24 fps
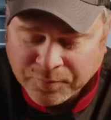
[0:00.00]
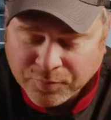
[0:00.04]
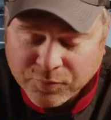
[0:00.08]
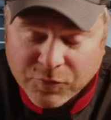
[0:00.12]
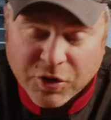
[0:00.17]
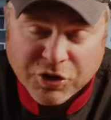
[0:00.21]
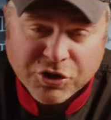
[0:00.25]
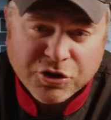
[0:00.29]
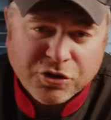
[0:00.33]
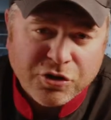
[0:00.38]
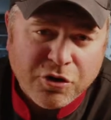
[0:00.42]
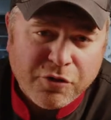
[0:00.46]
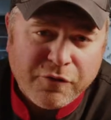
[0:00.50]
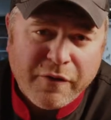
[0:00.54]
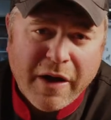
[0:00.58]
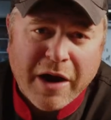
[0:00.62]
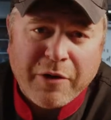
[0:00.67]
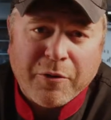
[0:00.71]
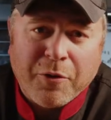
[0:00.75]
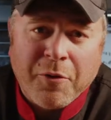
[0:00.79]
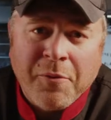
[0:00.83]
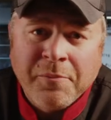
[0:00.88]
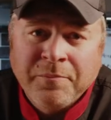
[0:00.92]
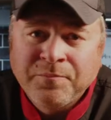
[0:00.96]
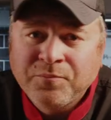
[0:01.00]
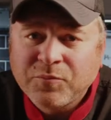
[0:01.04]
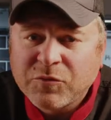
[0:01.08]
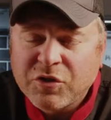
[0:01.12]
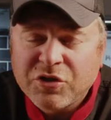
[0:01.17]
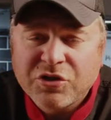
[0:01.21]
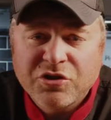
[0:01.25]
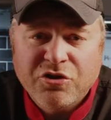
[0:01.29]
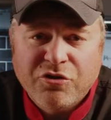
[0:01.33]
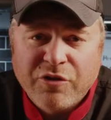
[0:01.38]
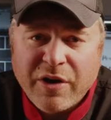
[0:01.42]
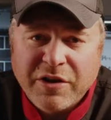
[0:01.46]
This should go viral.
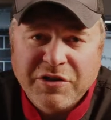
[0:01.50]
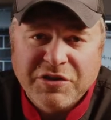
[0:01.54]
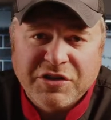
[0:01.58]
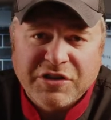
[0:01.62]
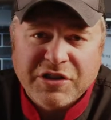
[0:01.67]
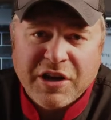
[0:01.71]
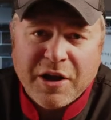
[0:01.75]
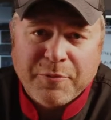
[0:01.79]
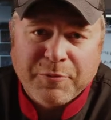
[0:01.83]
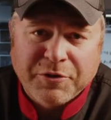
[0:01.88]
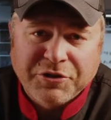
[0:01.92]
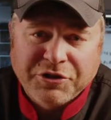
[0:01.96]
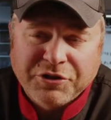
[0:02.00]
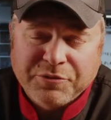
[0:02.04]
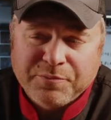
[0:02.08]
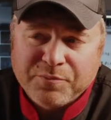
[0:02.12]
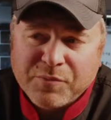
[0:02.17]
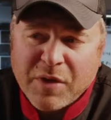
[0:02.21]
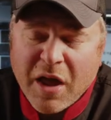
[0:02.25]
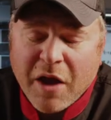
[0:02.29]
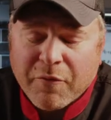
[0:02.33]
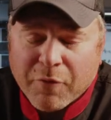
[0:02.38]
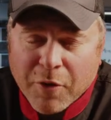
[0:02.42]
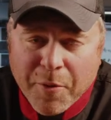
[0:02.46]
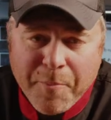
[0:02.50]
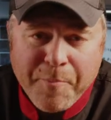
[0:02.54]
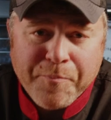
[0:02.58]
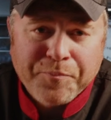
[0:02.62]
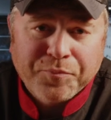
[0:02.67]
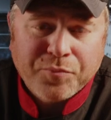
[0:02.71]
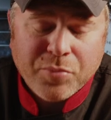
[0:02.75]
This is the greatest sandwich ever.